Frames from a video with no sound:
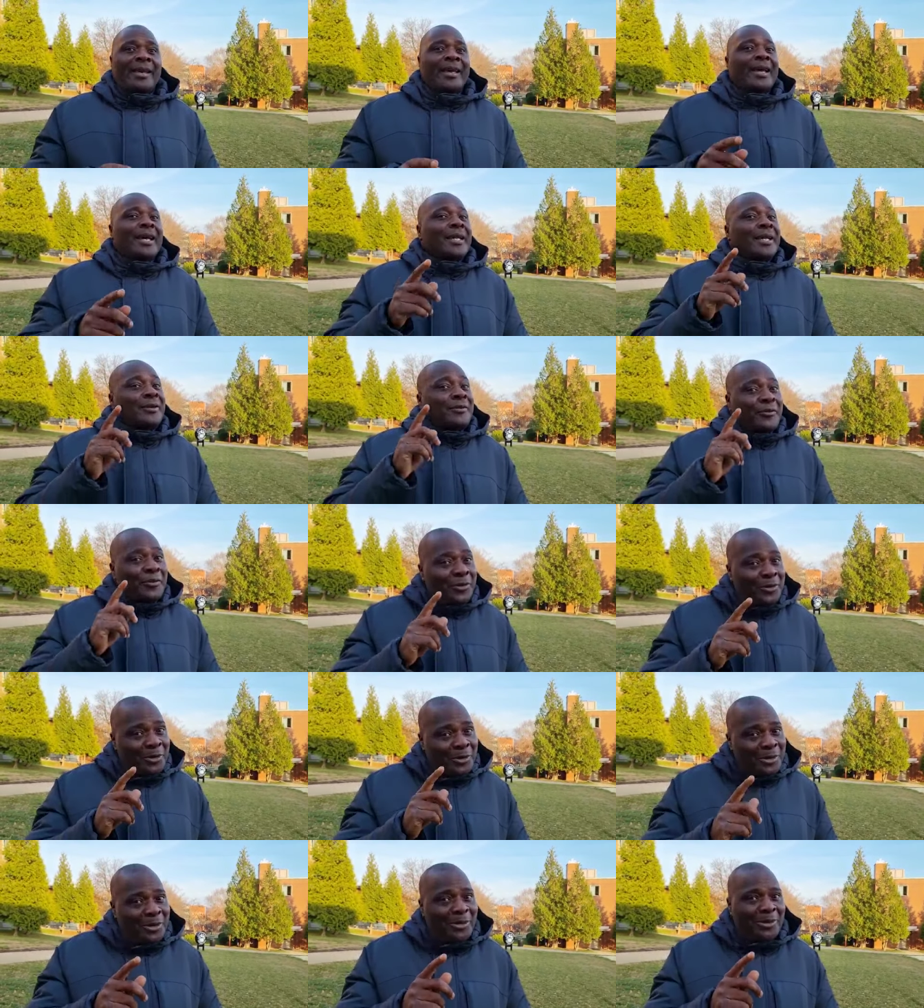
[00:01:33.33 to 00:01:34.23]
And if
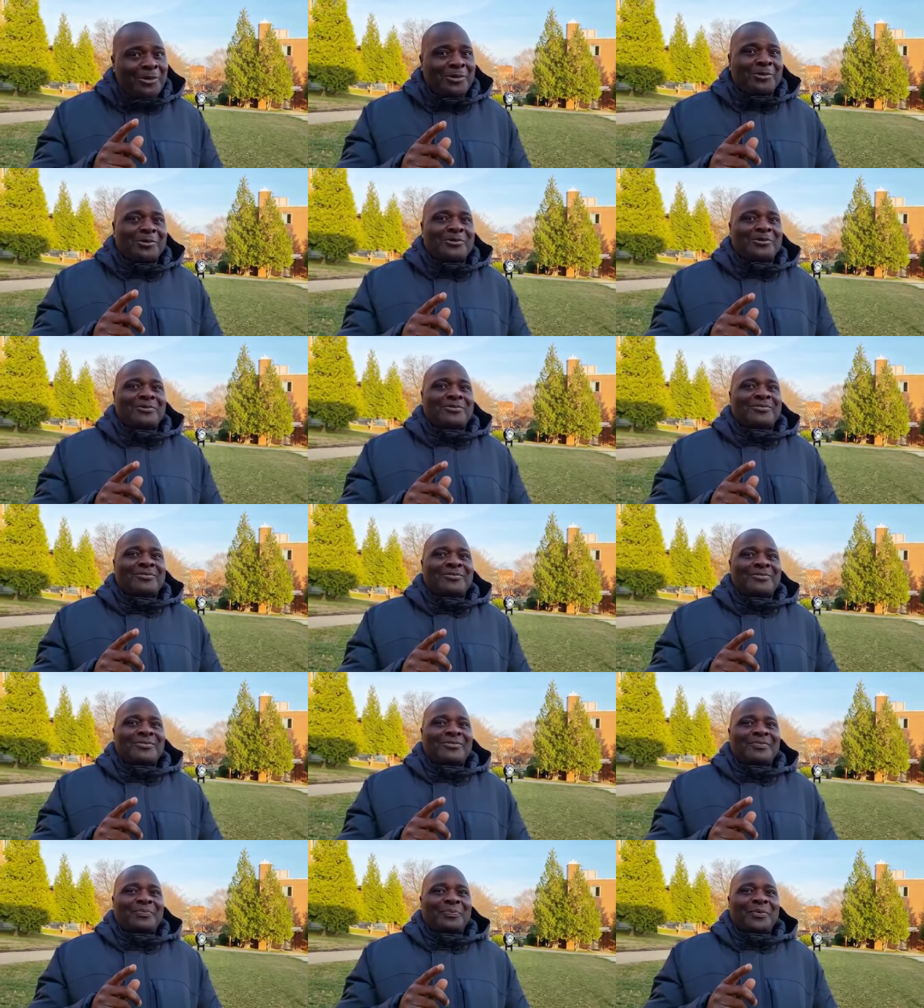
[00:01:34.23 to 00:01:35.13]
you know
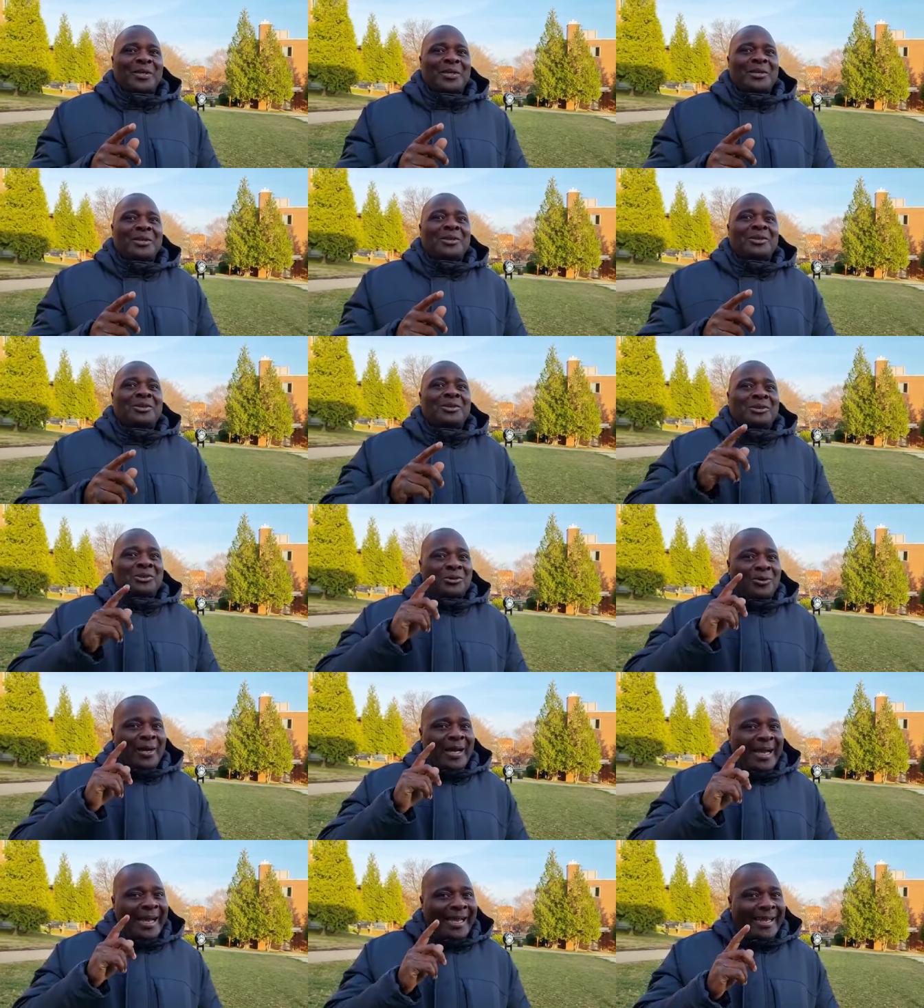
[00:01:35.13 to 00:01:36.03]

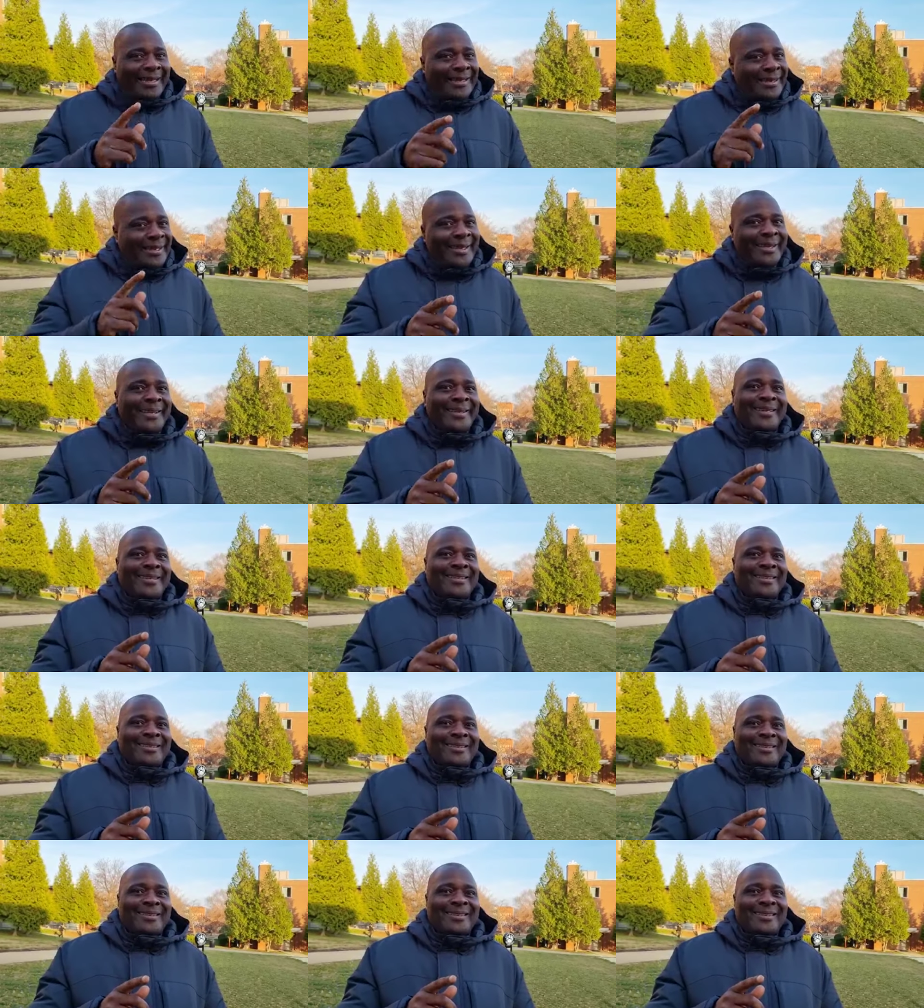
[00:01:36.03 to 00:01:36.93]
your ID
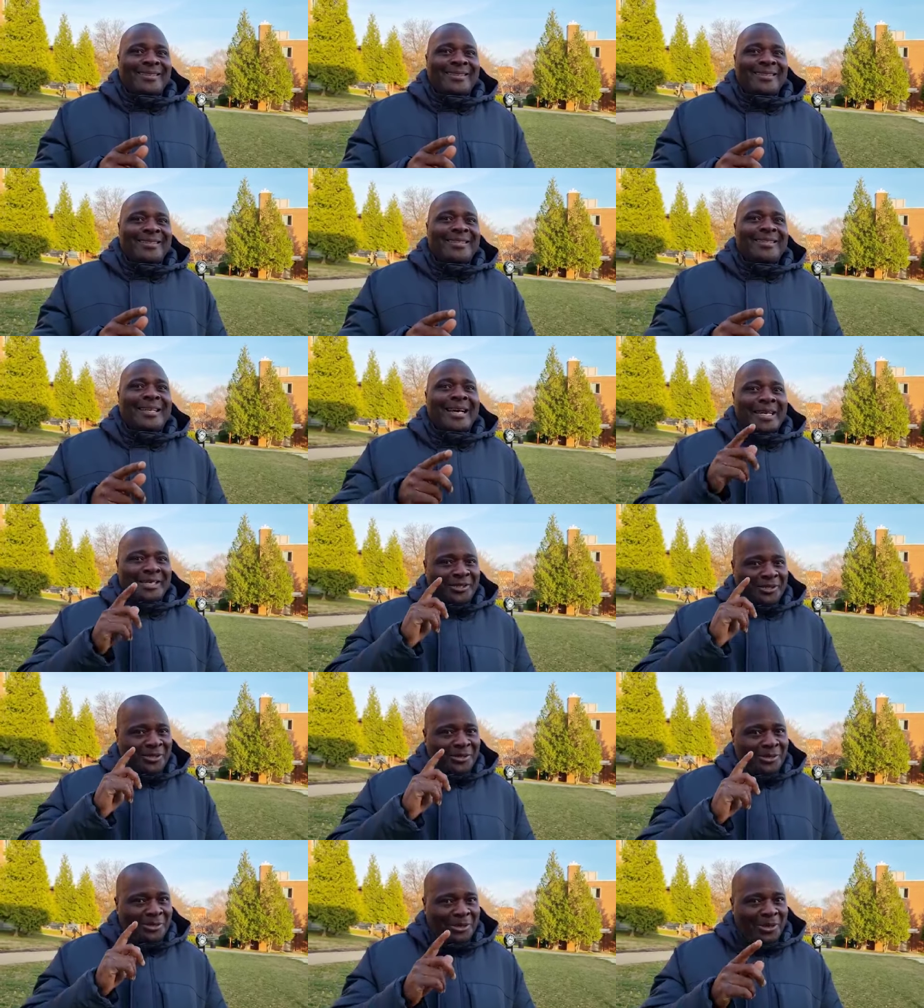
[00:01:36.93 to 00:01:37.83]

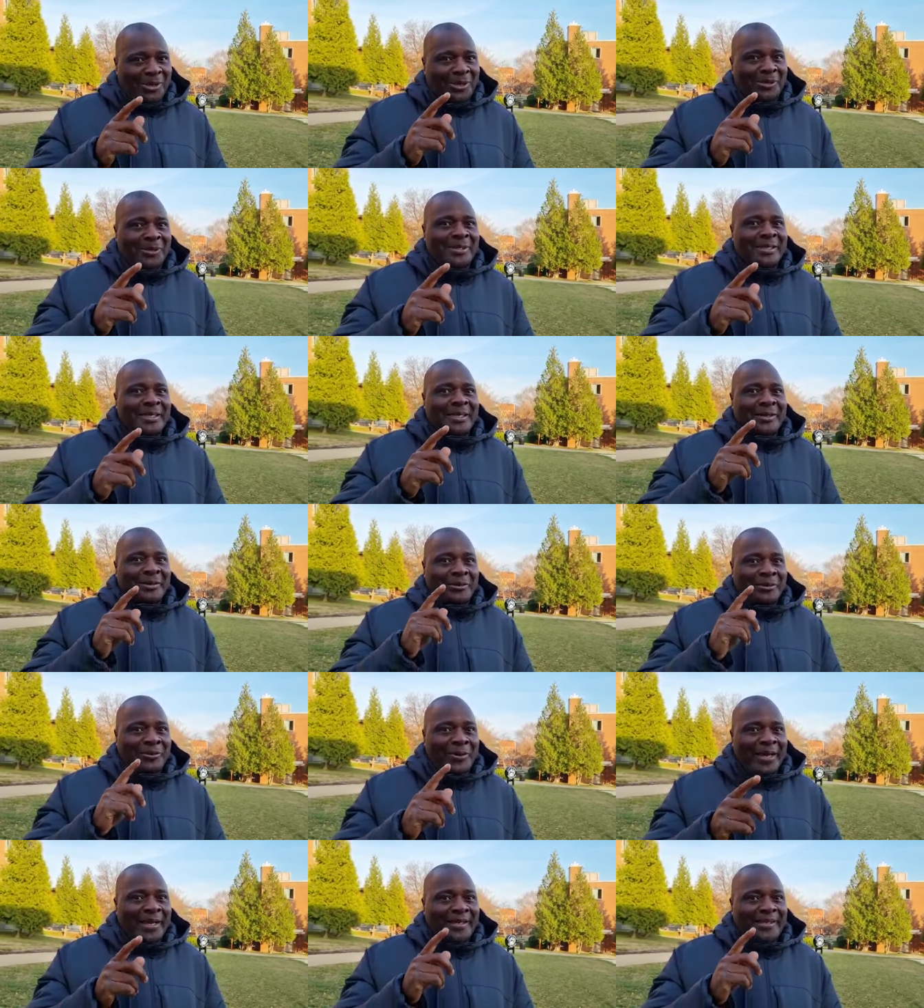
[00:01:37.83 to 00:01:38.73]
does not
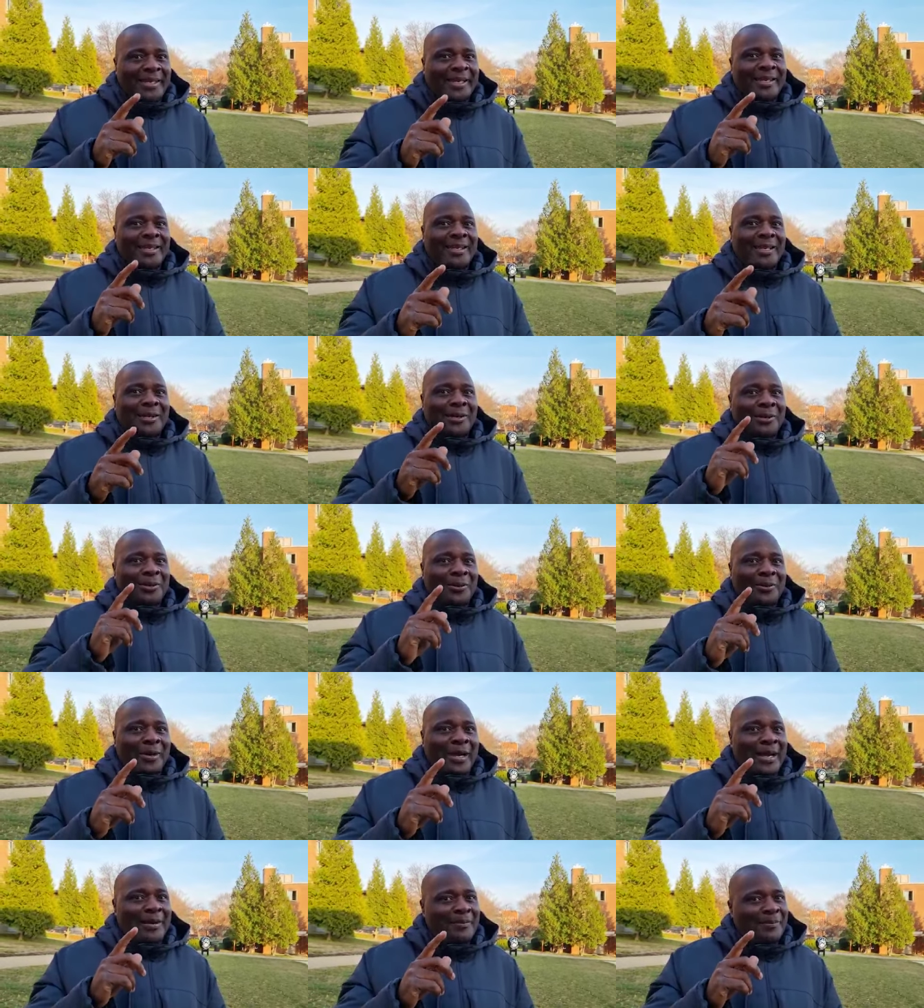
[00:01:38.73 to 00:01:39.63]
read
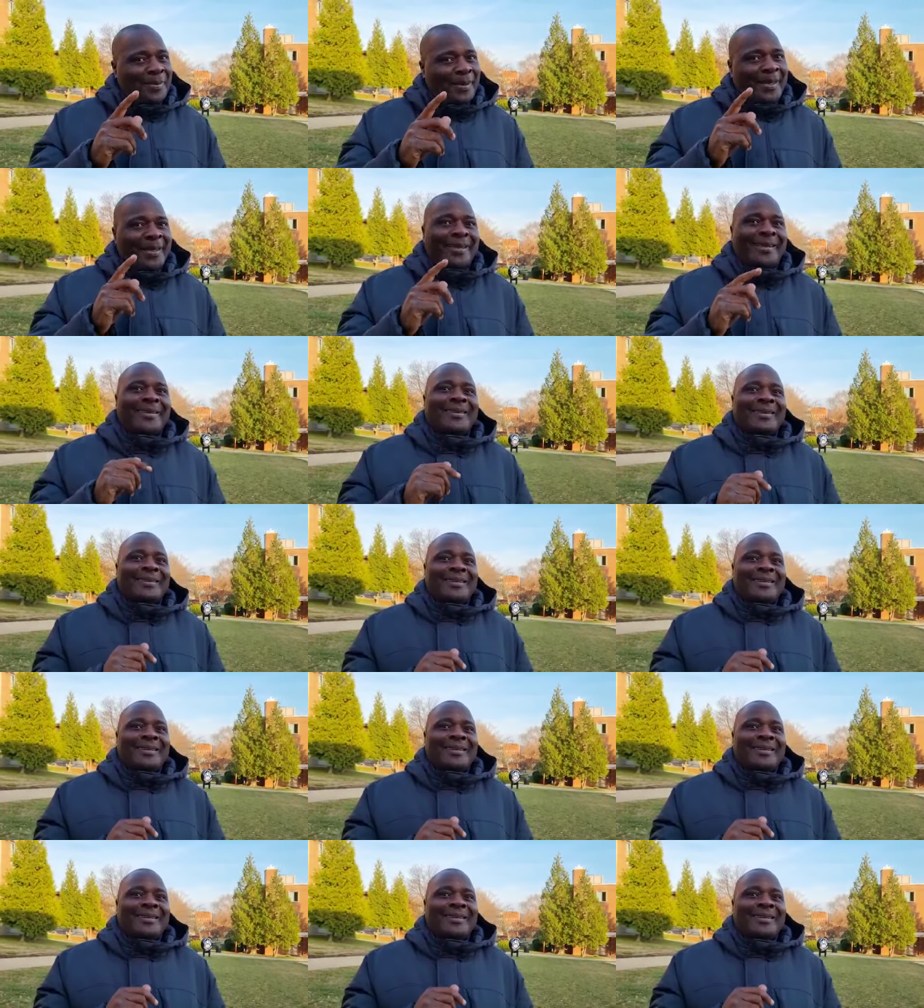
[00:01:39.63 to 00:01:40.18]
Lurambi,